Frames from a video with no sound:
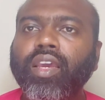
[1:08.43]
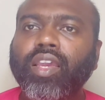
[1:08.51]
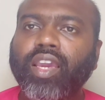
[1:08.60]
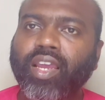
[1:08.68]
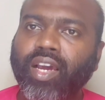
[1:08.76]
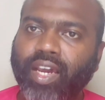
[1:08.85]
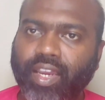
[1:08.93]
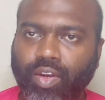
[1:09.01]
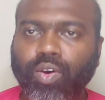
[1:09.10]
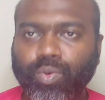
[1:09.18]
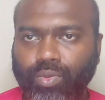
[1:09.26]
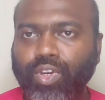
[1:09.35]
and I
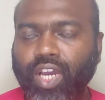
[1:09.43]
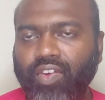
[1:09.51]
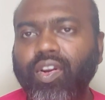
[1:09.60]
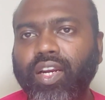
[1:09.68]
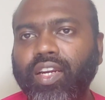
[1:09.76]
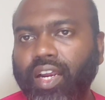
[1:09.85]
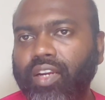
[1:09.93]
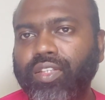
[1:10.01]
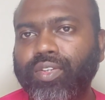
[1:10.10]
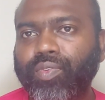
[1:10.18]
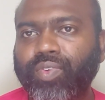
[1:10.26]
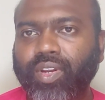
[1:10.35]
know you have not done it
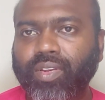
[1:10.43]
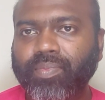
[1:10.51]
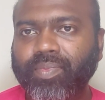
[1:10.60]
so far.